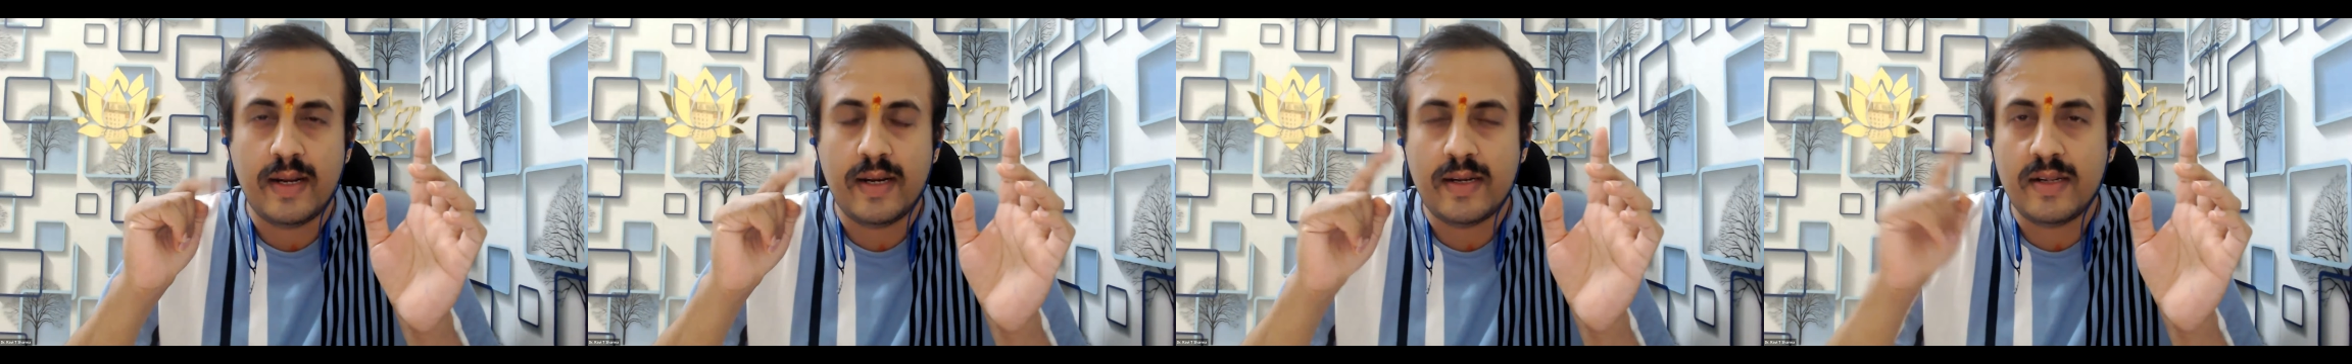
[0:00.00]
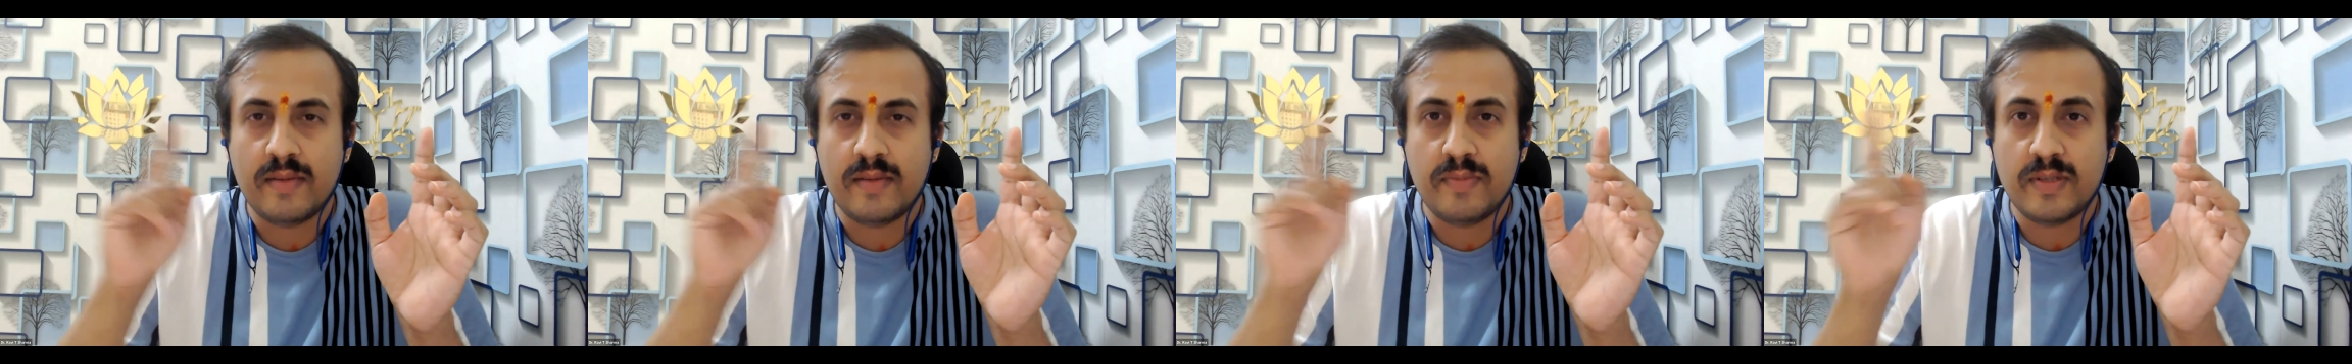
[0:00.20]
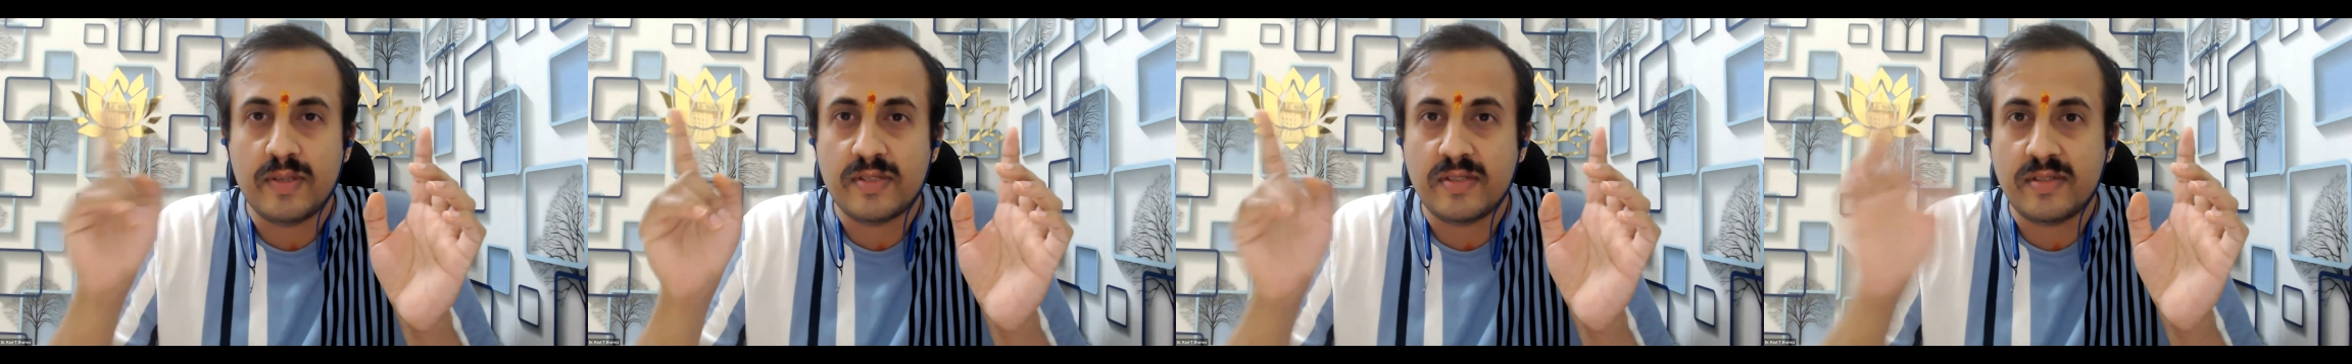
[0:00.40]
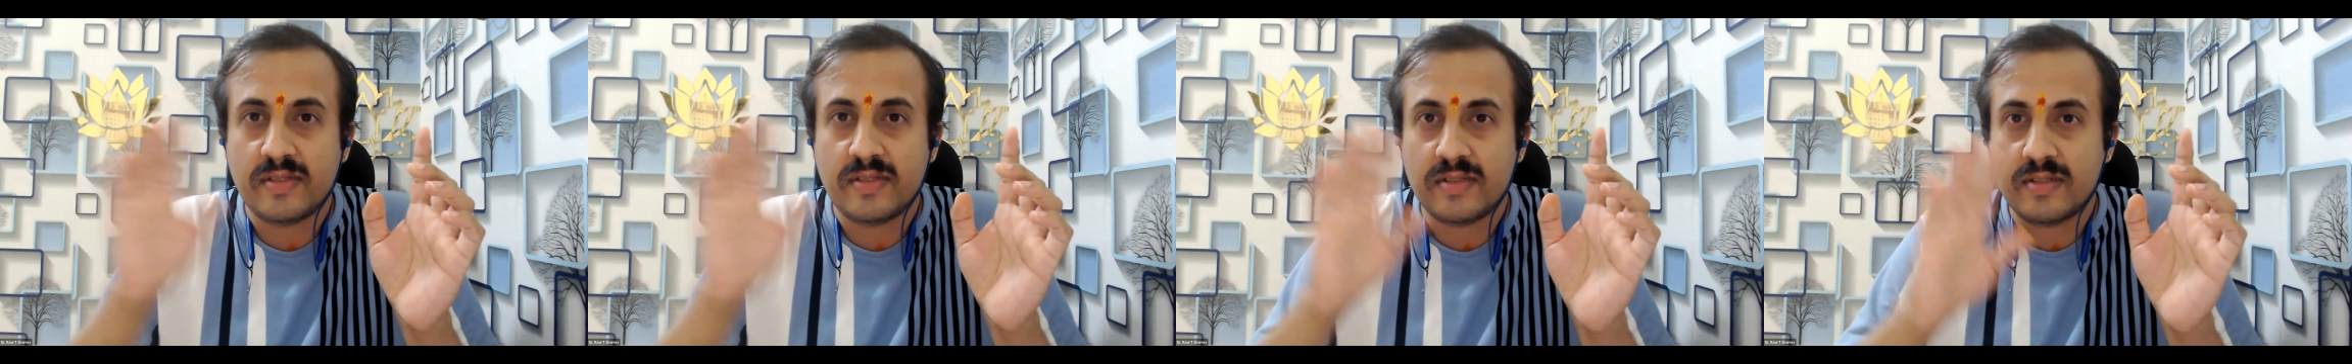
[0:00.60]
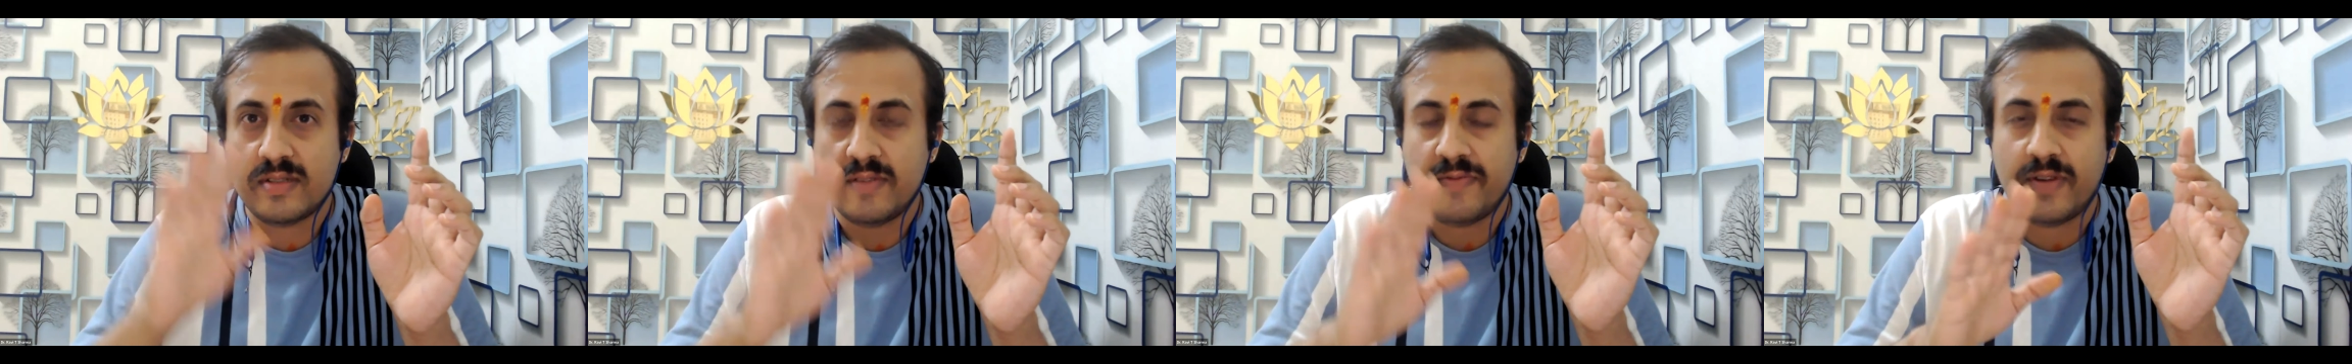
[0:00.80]
Debt in
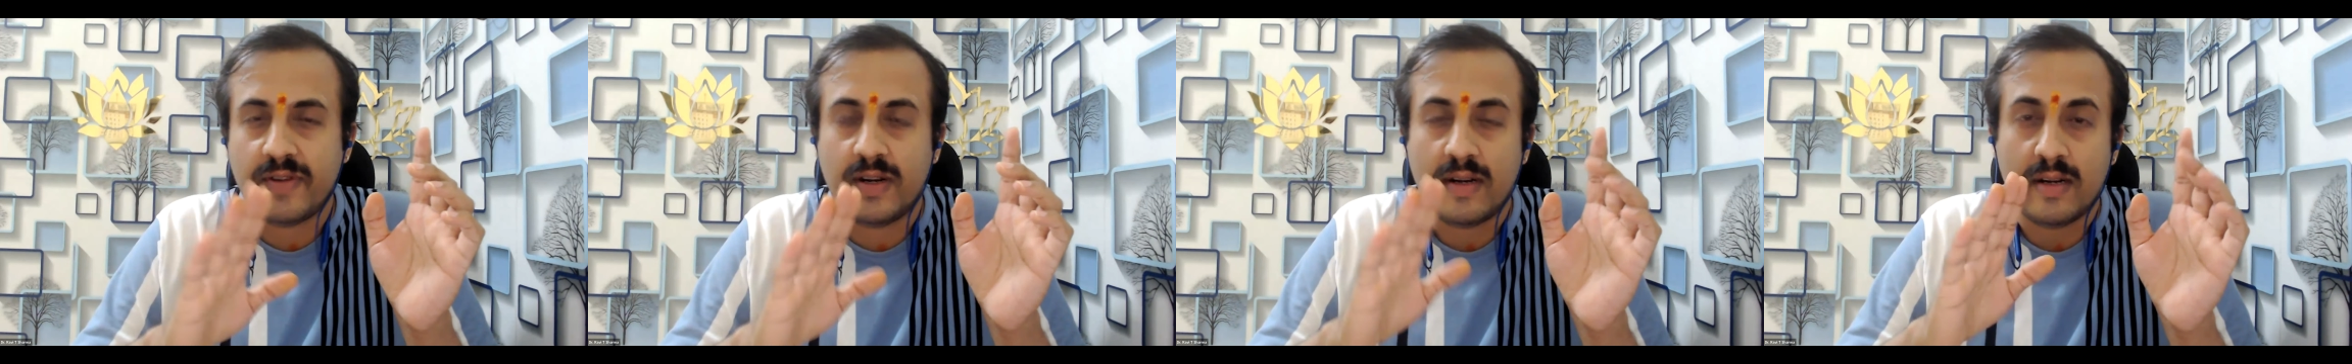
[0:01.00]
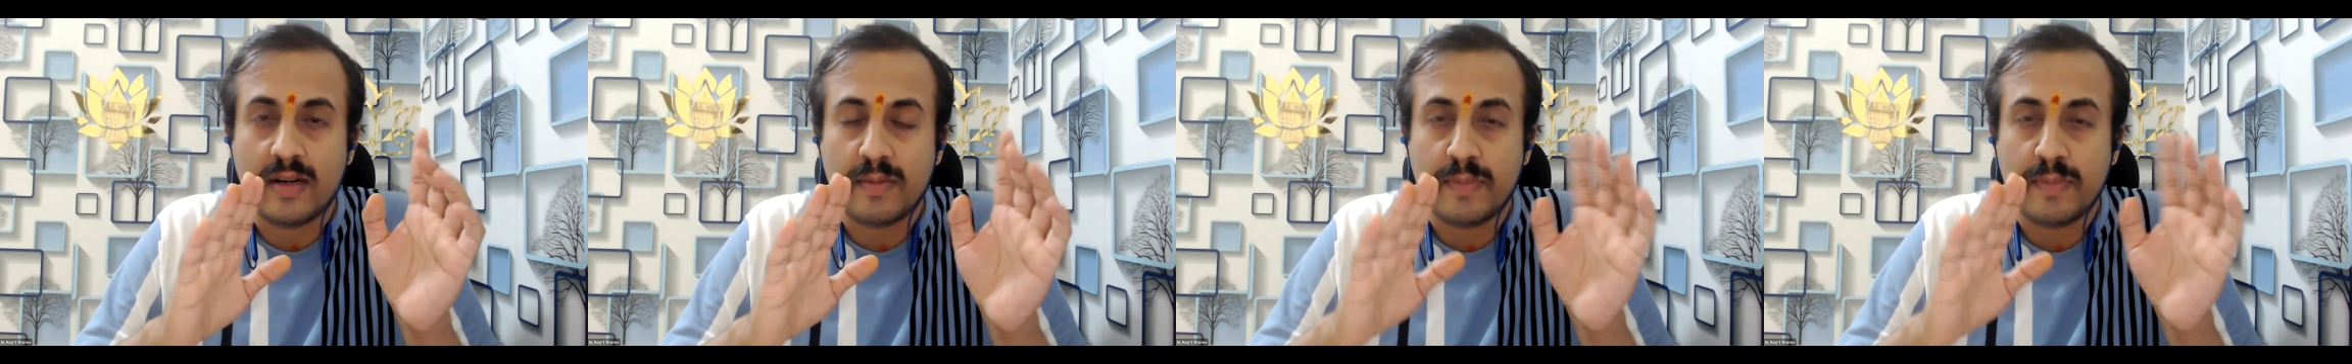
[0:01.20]
business is different.